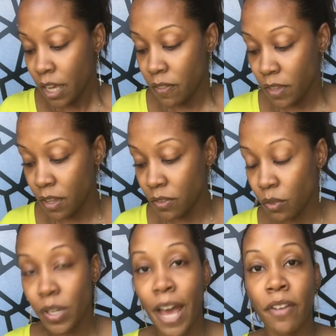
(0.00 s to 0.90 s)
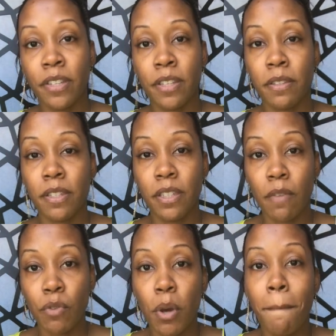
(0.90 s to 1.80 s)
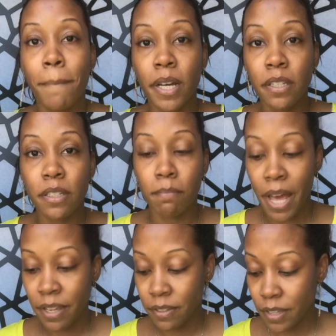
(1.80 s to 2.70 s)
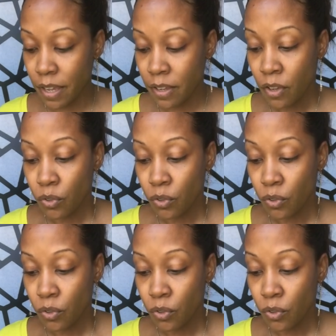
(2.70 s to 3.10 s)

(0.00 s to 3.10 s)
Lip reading: and so now it's giving you abundance mindset.